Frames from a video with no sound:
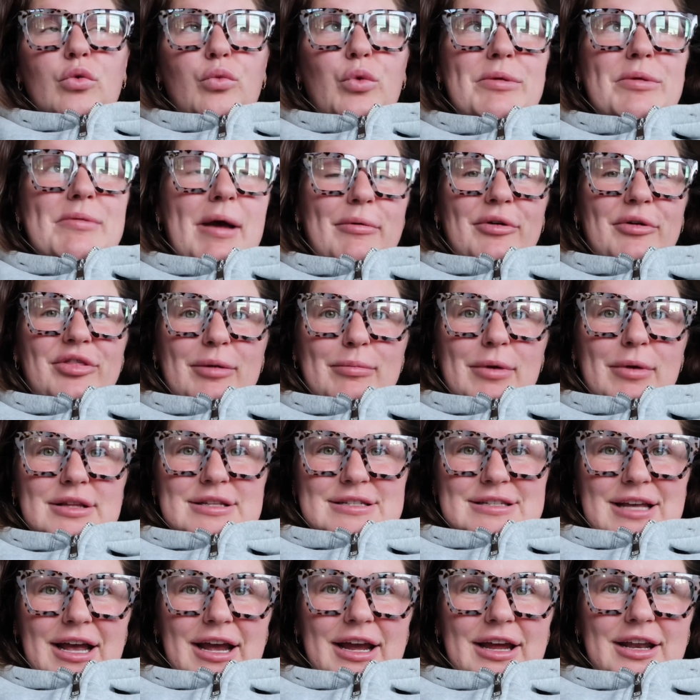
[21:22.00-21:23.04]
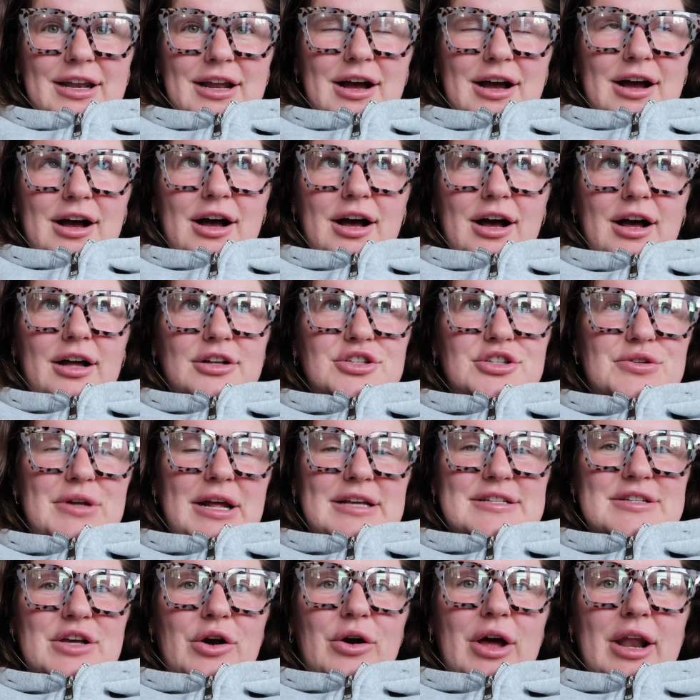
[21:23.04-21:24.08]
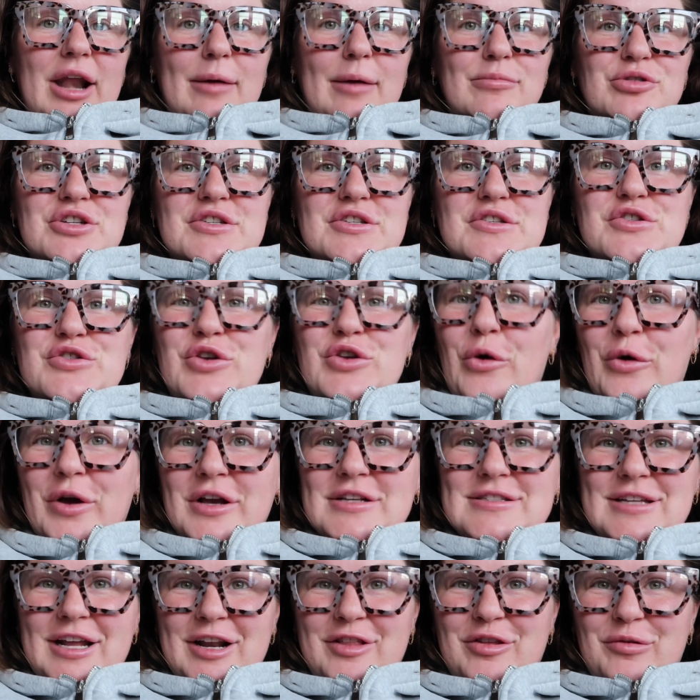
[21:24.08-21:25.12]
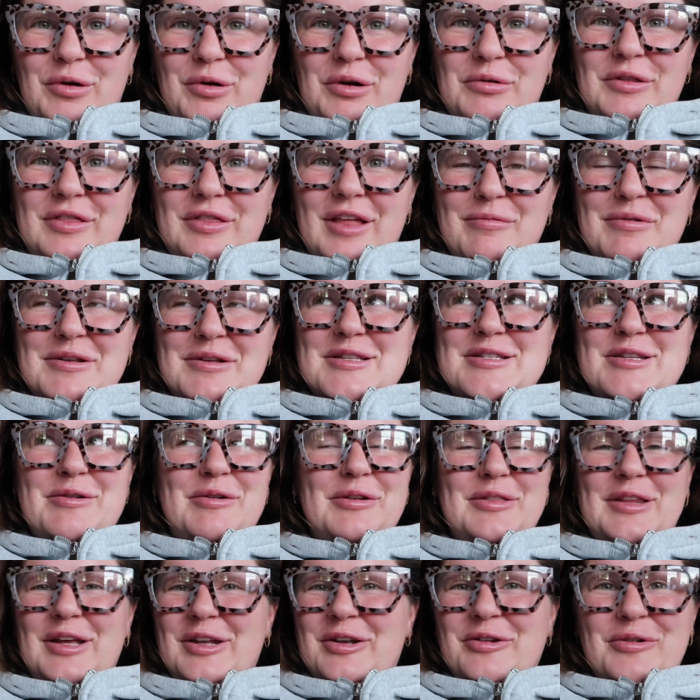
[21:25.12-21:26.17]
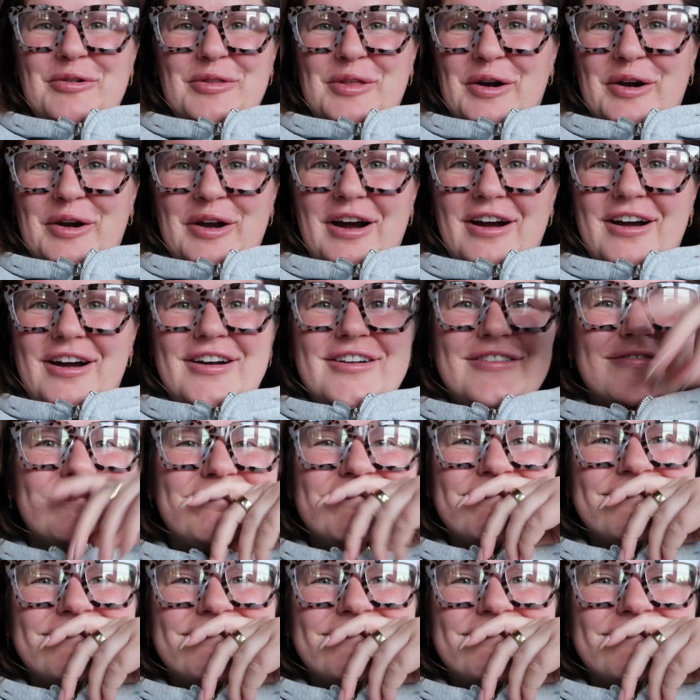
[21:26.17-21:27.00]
We met with them on site 2 days ago, and I'm just so excited to work with them and see what they do with our yard.